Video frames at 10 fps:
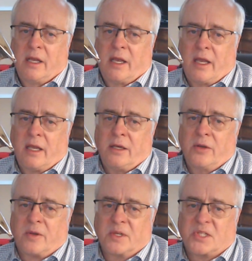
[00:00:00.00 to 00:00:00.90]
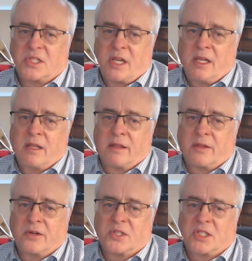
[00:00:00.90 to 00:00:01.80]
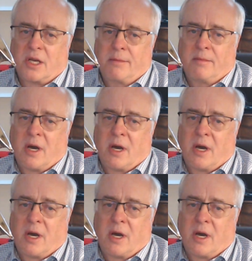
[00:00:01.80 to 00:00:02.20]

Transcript: and you can see that there's some